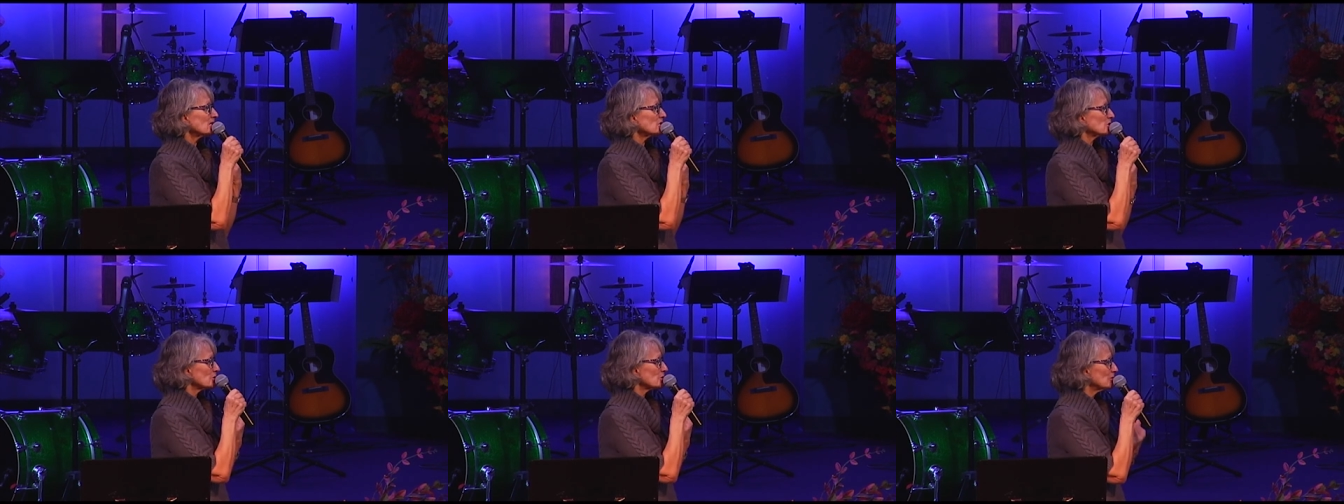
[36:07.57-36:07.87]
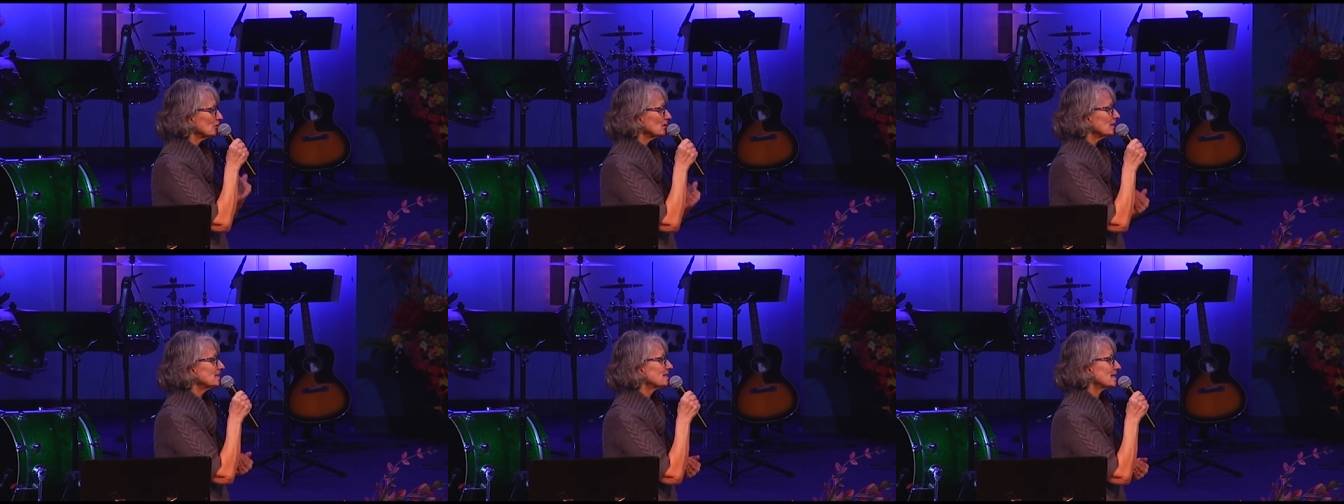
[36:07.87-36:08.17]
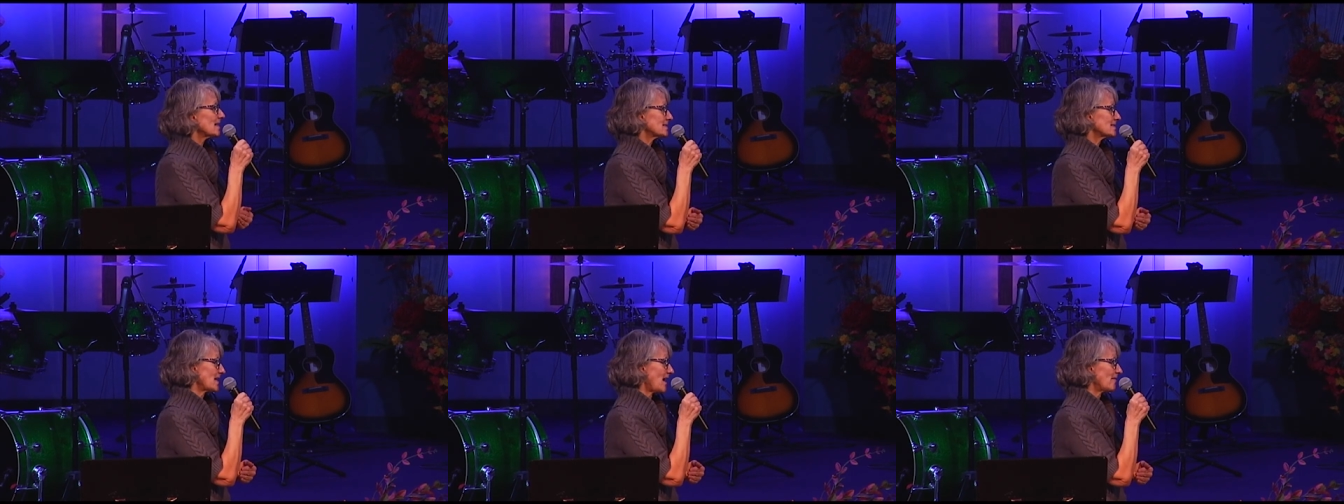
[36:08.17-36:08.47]
it truly
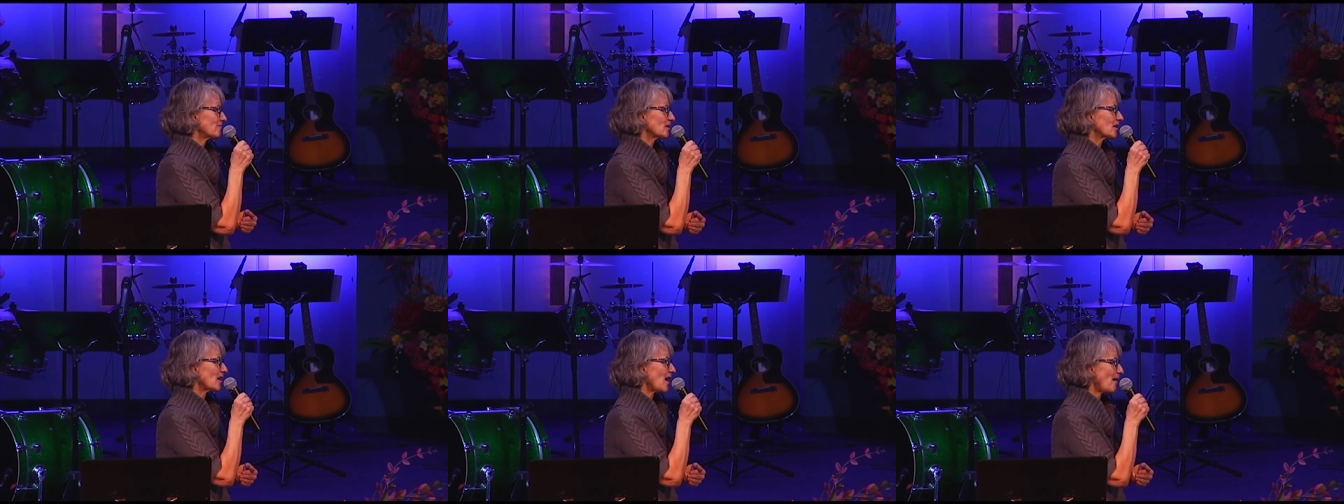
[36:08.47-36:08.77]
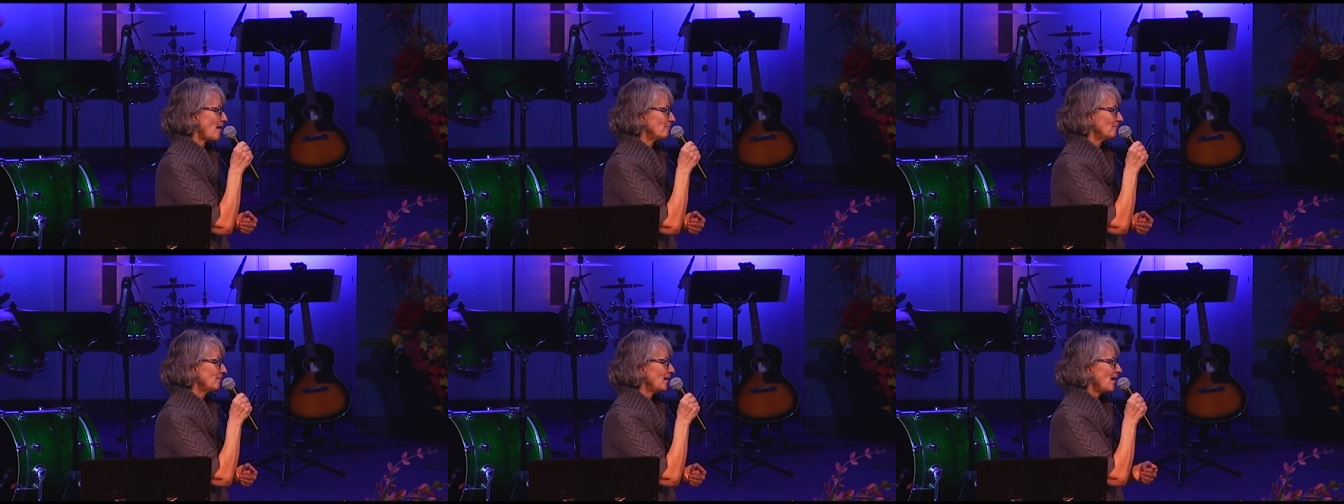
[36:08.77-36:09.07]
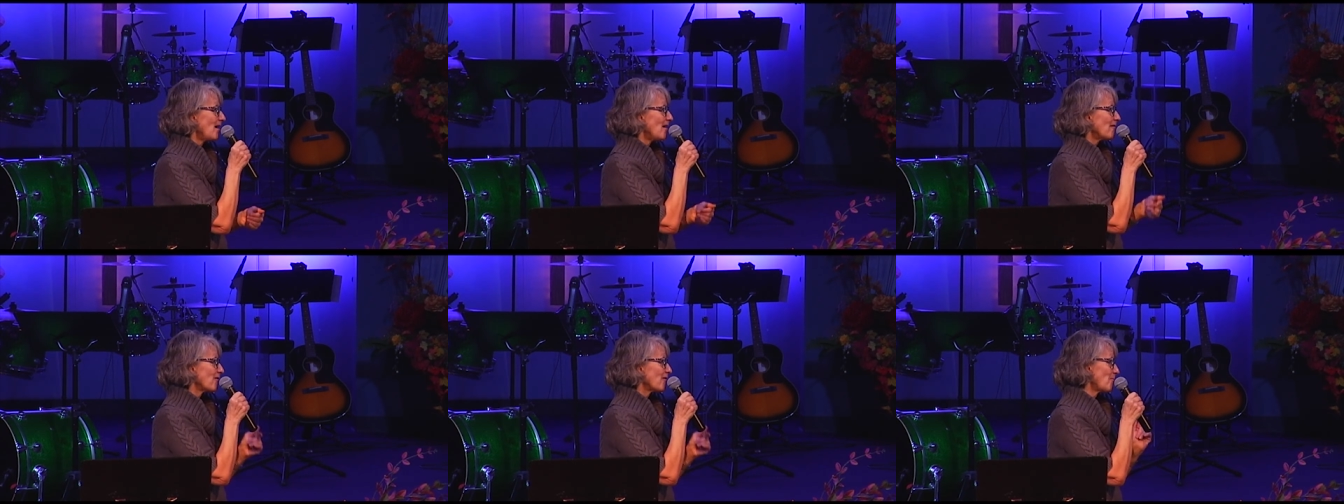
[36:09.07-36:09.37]
does have to come
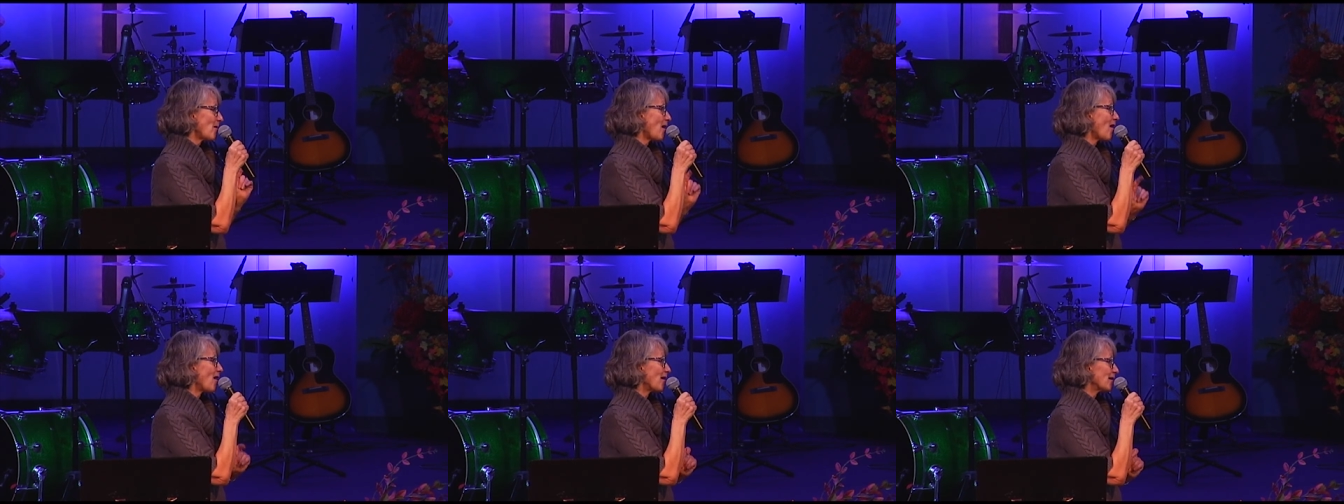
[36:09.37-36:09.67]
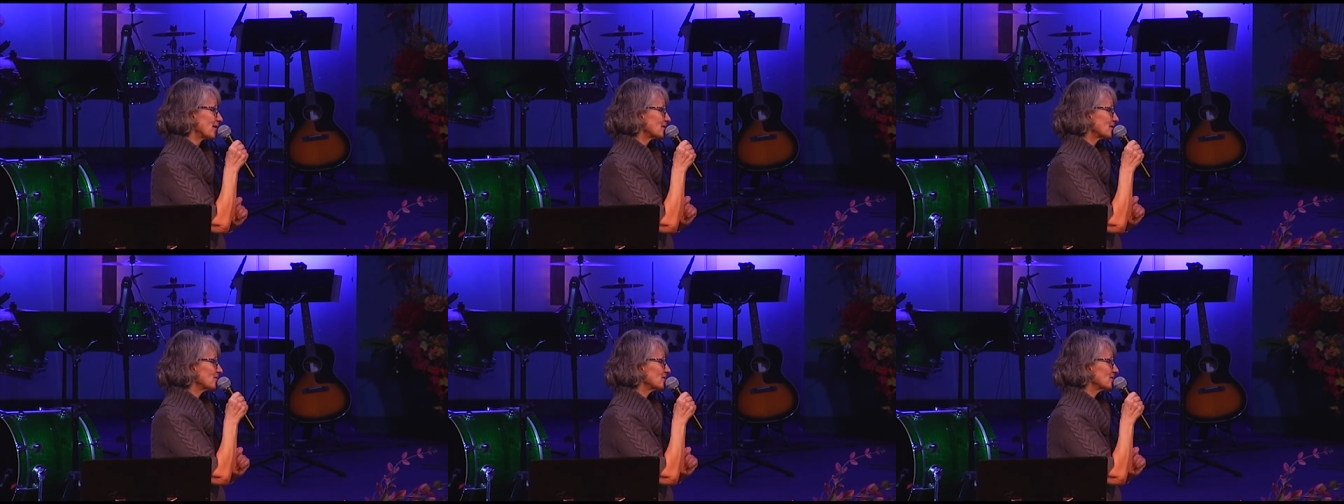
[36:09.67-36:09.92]
from a heart